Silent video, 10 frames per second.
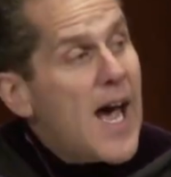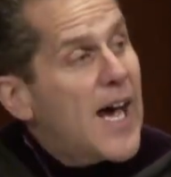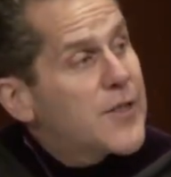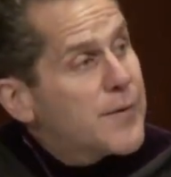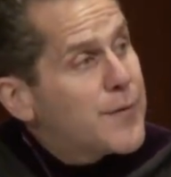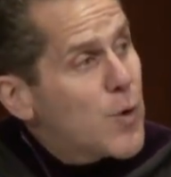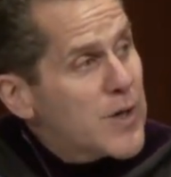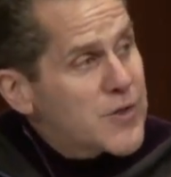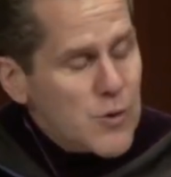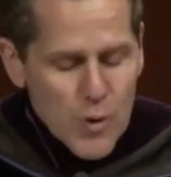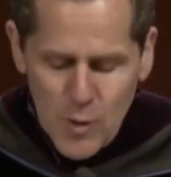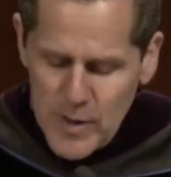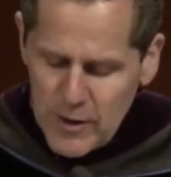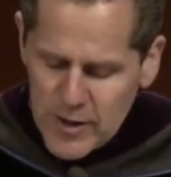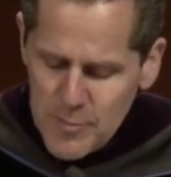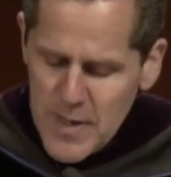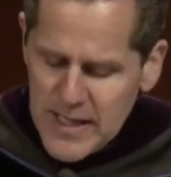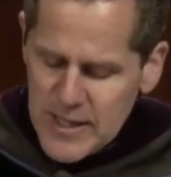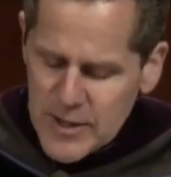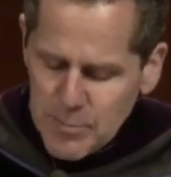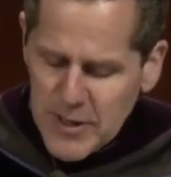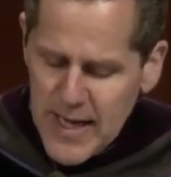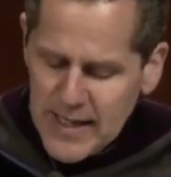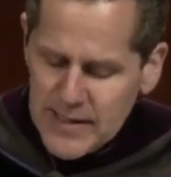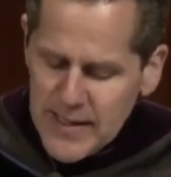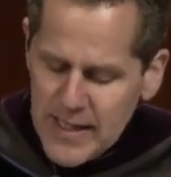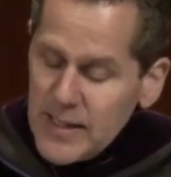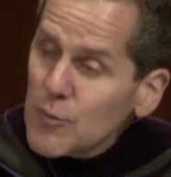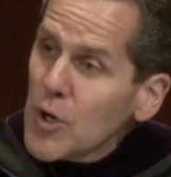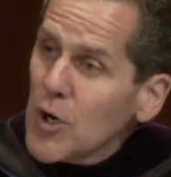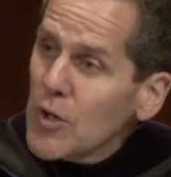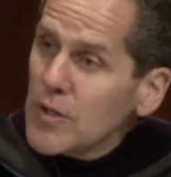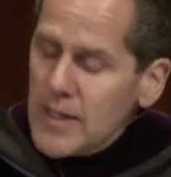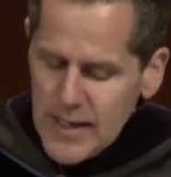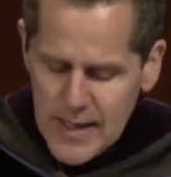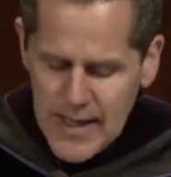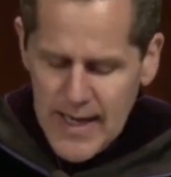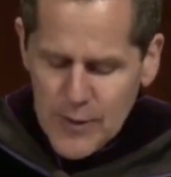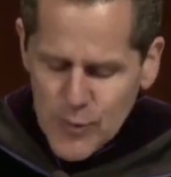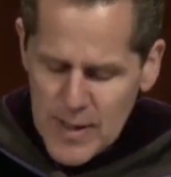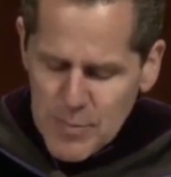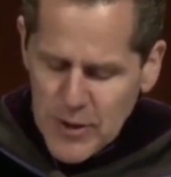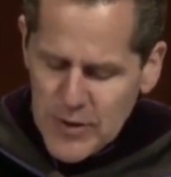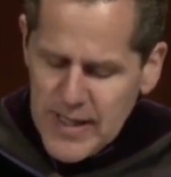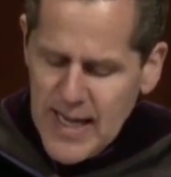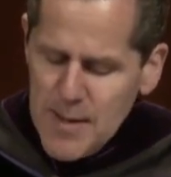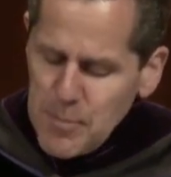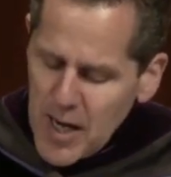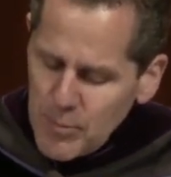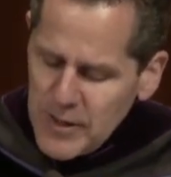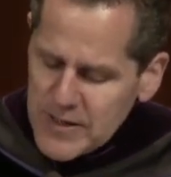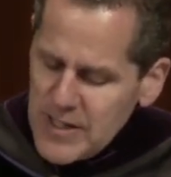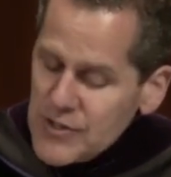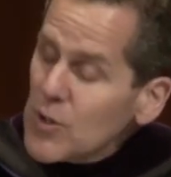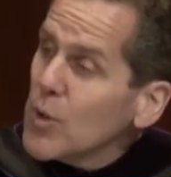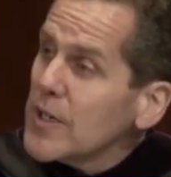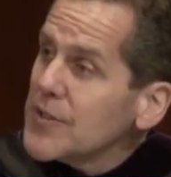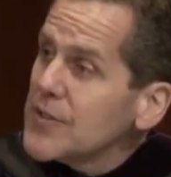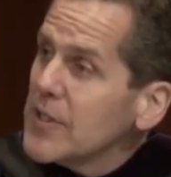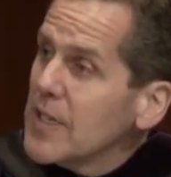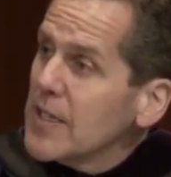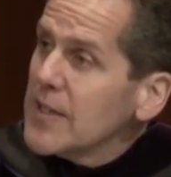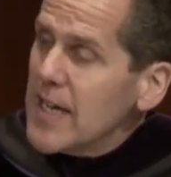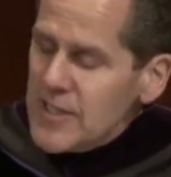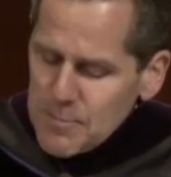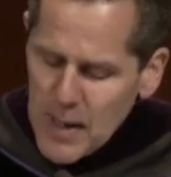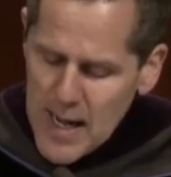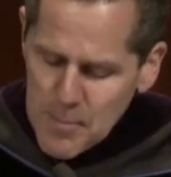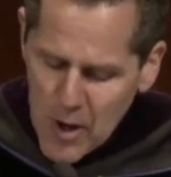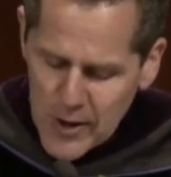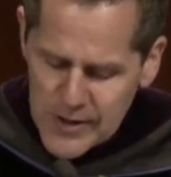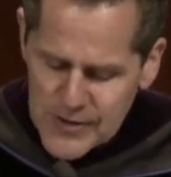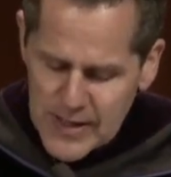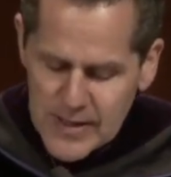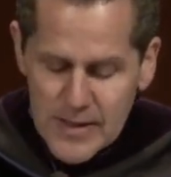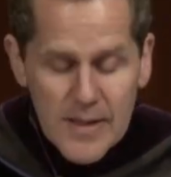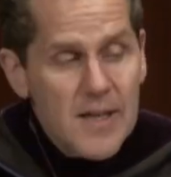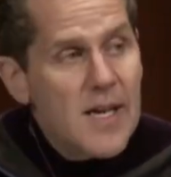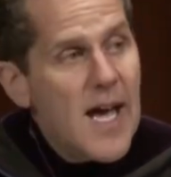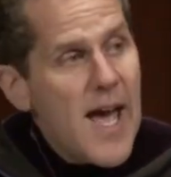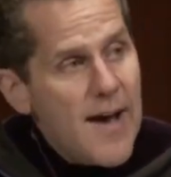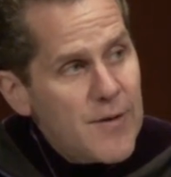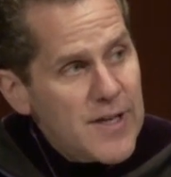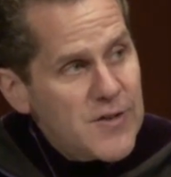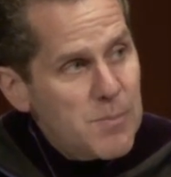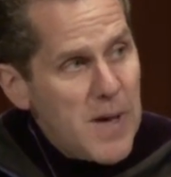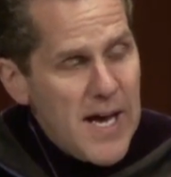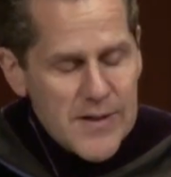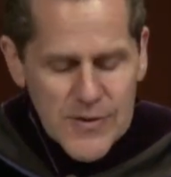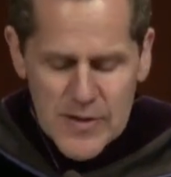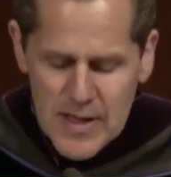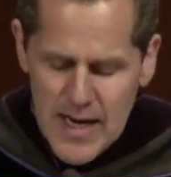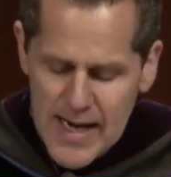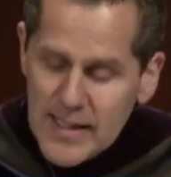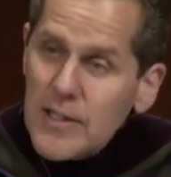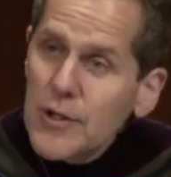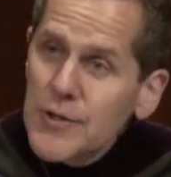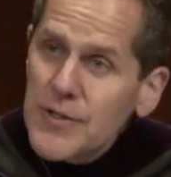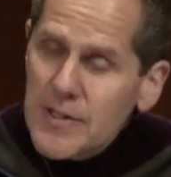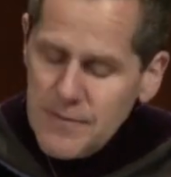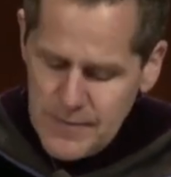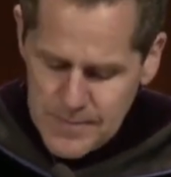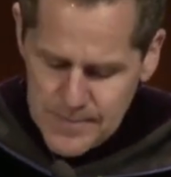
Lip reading: At the Ford School, we are committed to playing a leading role in rebuilding a public discourse that is bipartisan, evidence-based, and inclusive.